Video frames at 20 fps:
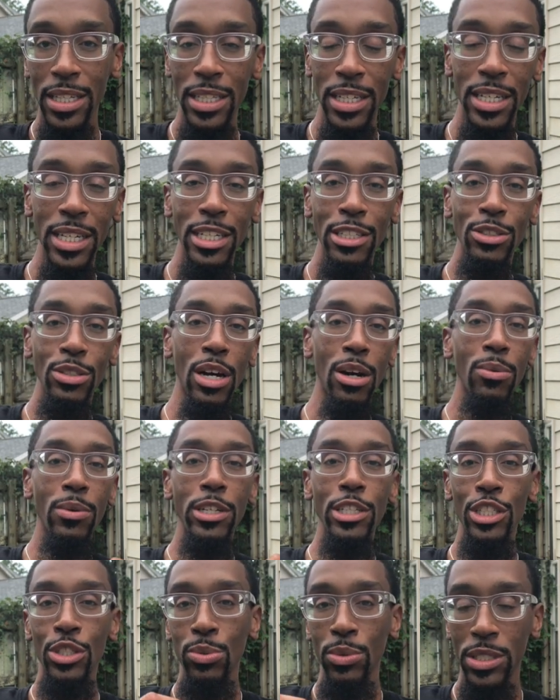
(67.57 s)
things. So I
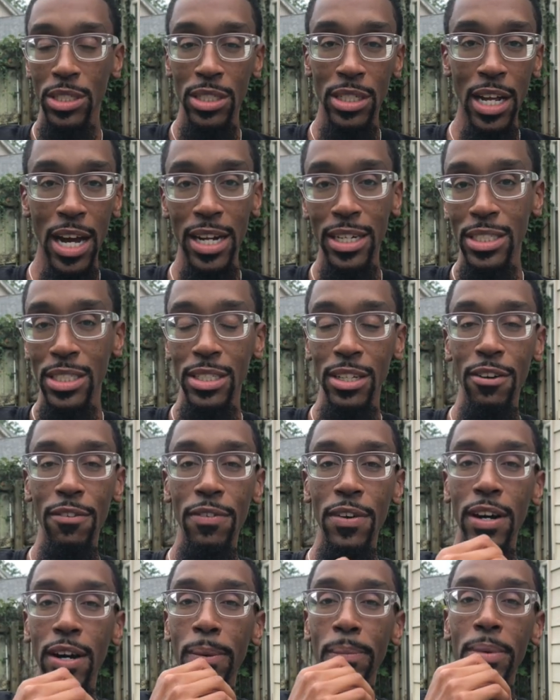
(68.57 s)
want to switch a lot of stuff
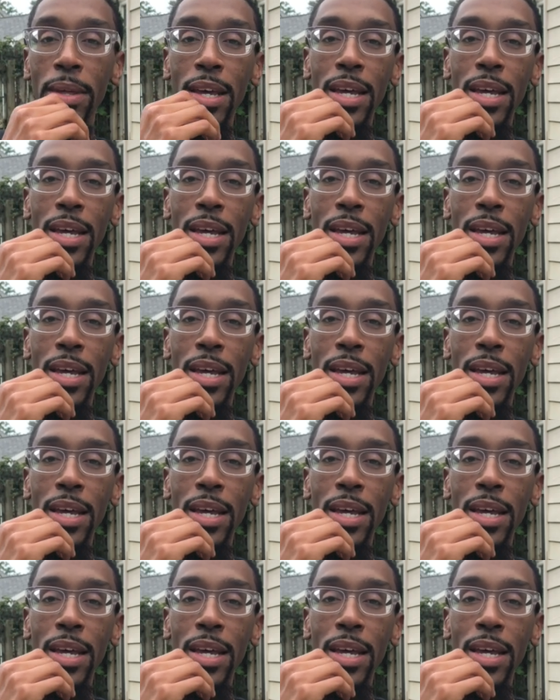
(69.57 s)
up.